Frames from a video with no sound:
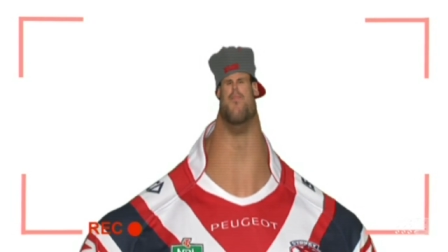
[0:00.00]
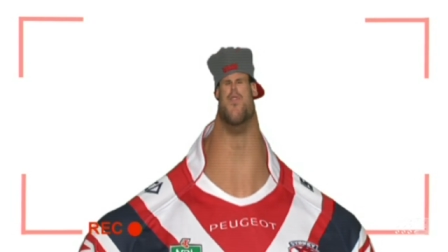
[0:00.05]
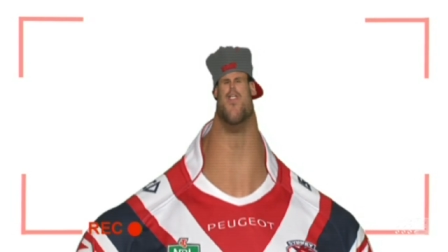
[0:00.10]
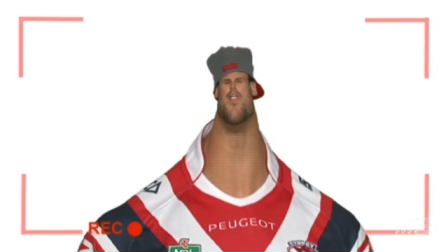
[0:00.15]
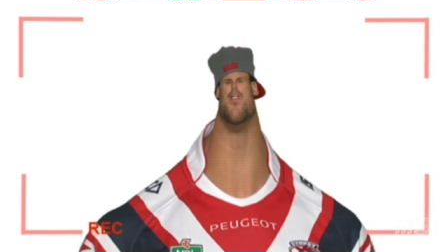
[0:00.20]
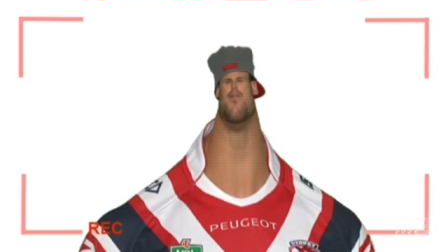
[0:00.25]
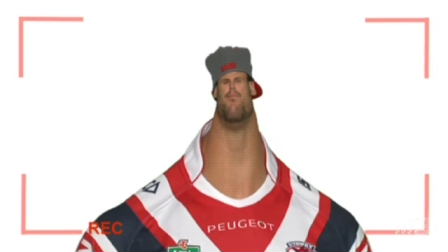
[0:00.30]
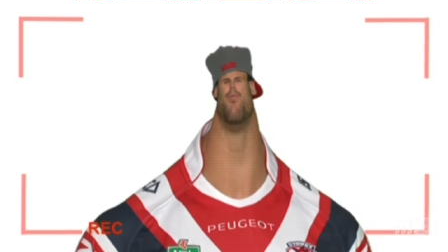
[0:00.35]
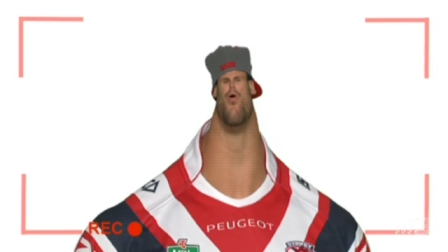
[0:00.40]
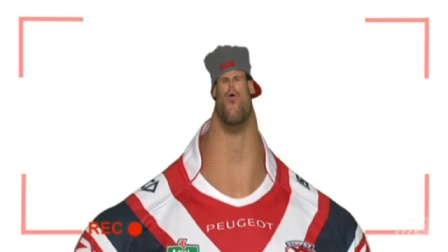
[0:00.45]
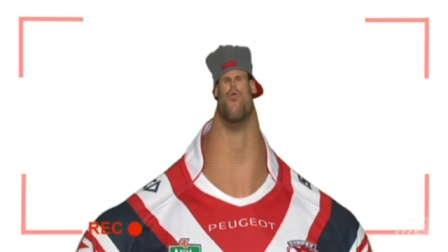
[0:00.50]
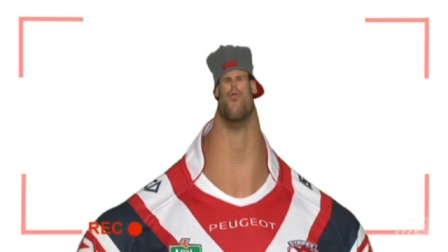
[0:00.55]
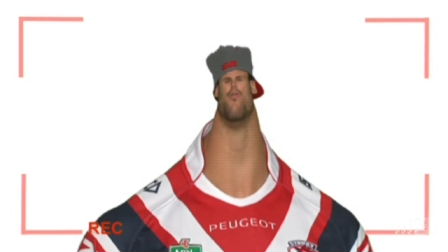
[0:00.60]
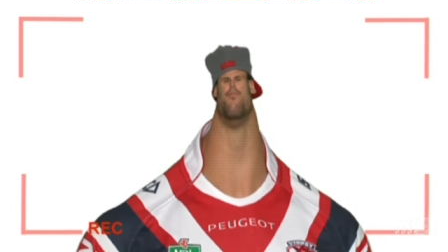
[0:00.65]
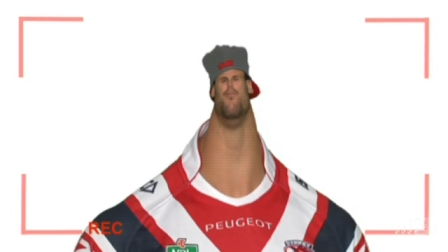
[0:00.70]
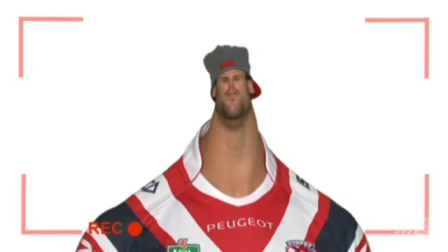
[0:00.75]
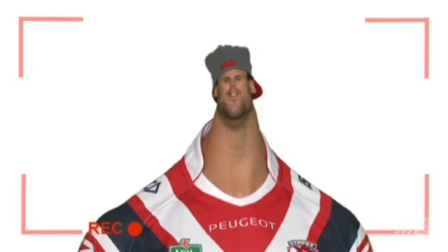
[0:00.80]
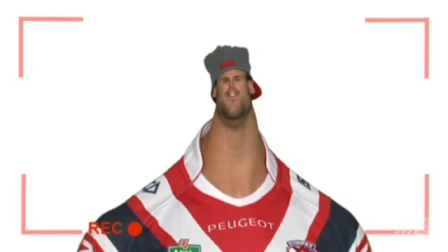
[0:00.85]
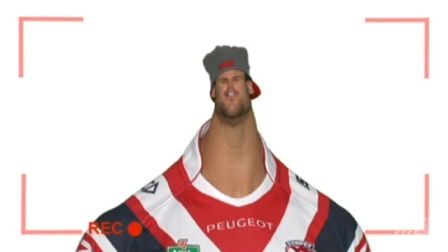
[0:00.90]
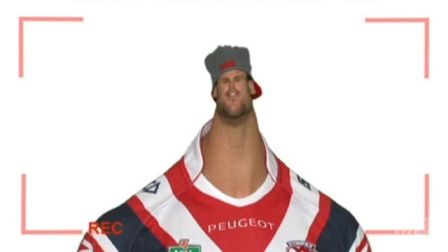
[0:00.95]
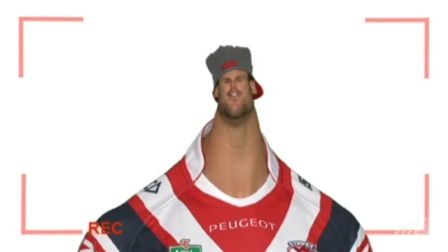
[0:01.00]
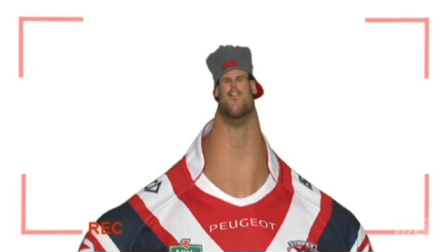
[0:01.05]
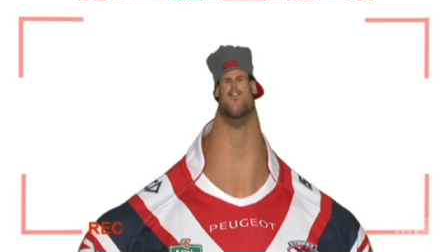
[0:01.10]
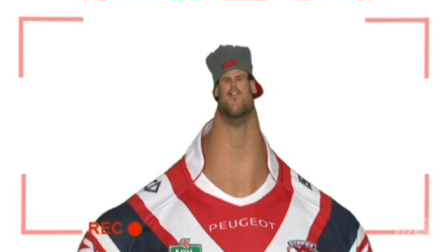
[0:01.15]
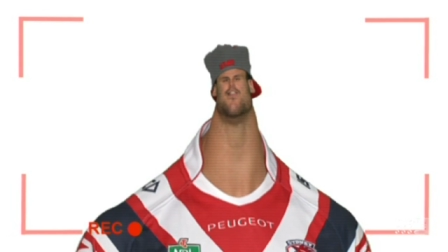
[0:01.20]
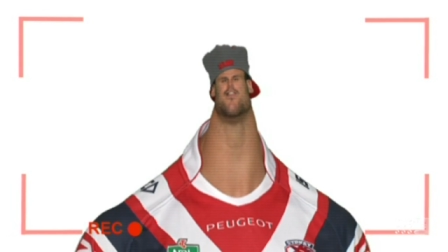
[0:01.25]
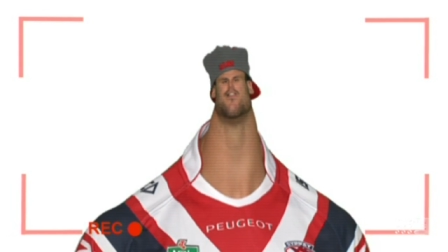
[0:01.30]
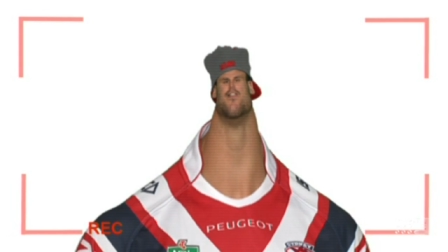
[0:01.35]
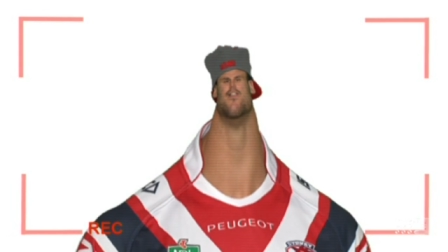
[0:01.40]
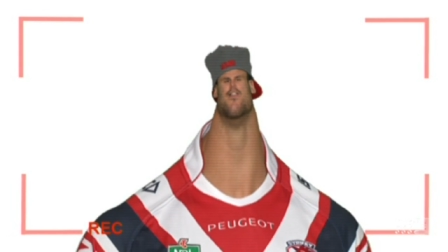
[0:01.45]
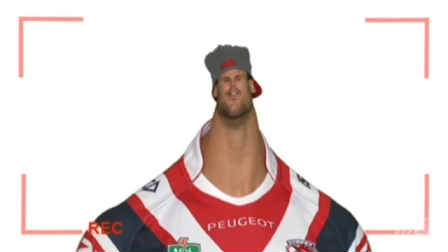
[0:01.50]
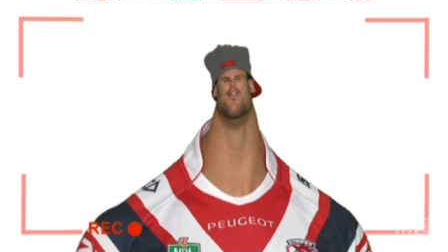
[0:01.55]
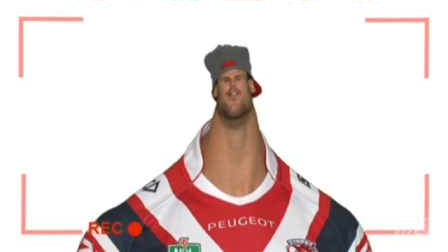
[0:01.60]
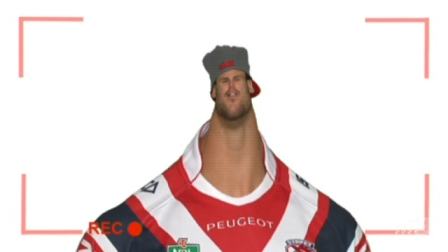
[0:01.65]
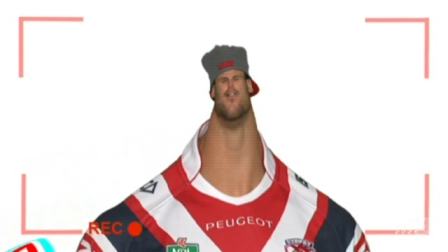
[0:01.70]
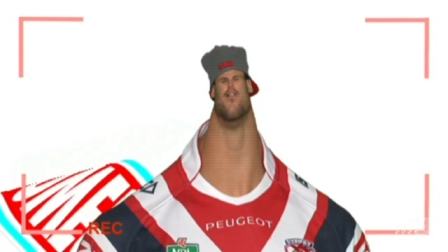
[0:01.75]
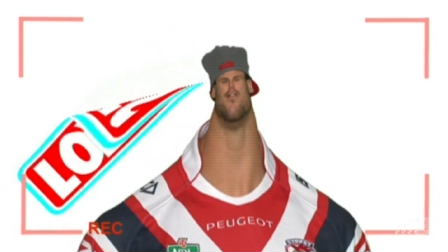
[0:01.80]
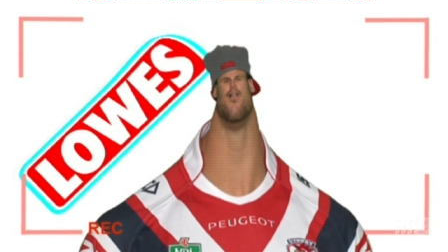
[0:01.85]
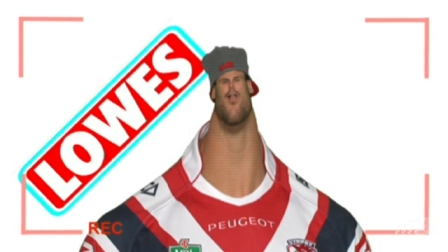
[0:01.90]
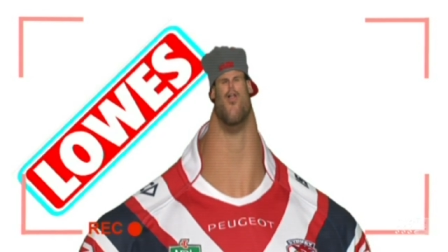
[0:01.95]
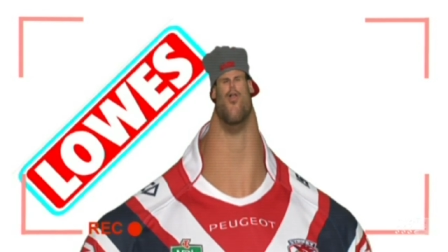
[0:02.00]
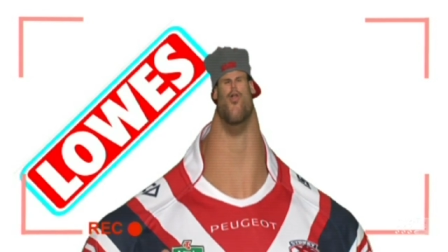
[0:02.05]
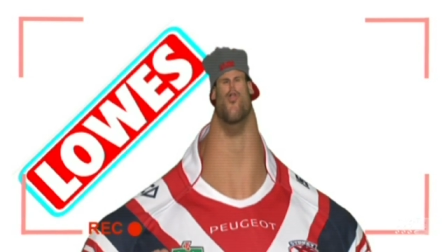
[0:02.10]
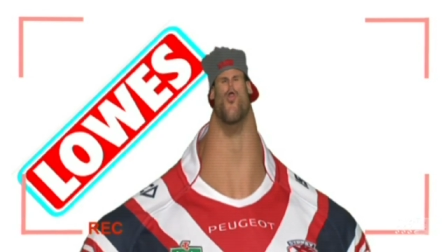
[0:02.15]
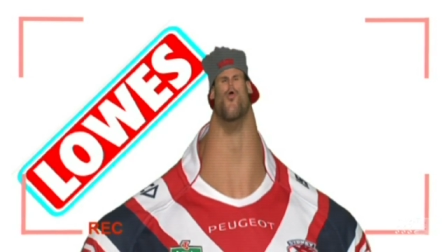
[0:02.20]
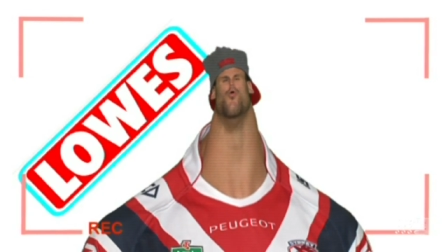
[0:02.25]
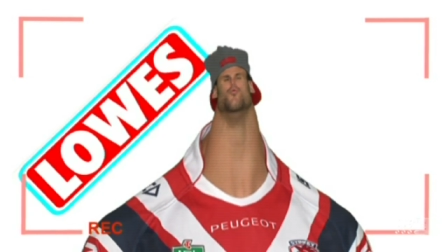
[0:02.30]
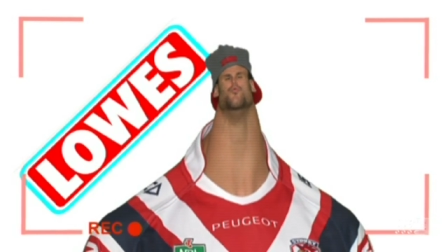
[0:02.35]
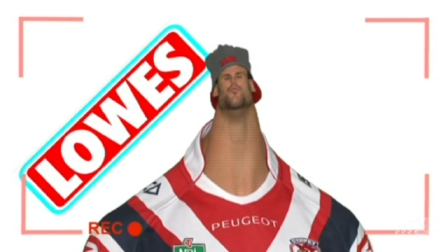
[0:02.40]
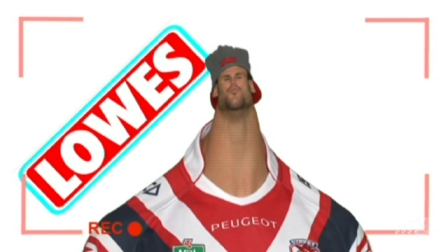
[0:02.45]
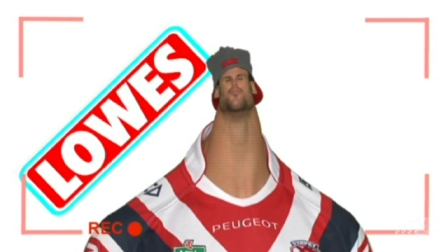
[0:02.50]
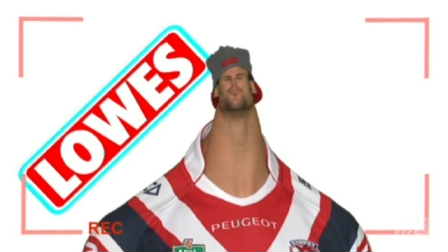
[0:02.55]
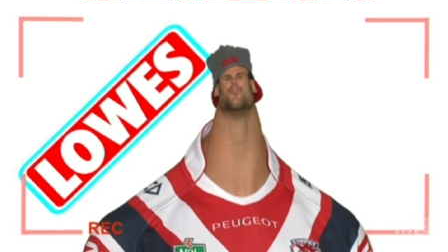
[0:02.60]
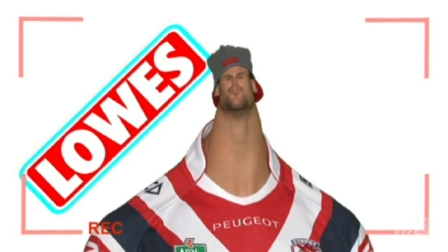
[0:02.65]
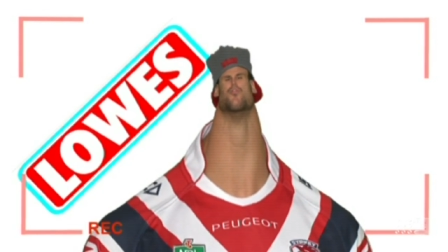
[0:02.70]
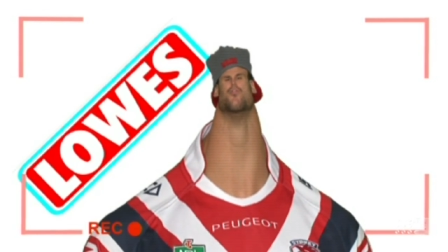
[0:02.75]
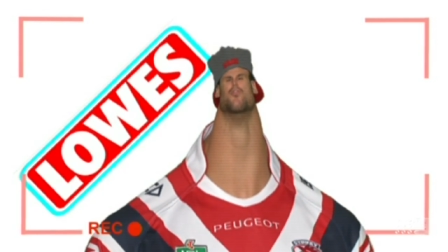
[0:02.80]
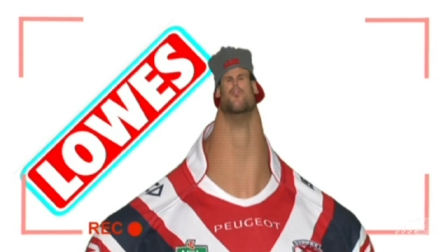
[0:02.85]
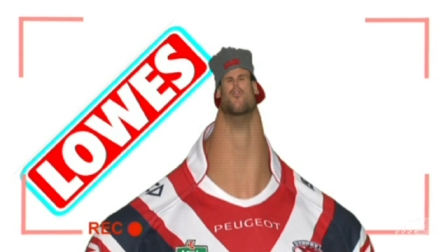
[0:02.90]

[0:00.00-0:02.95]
mean polar fleeces, lows.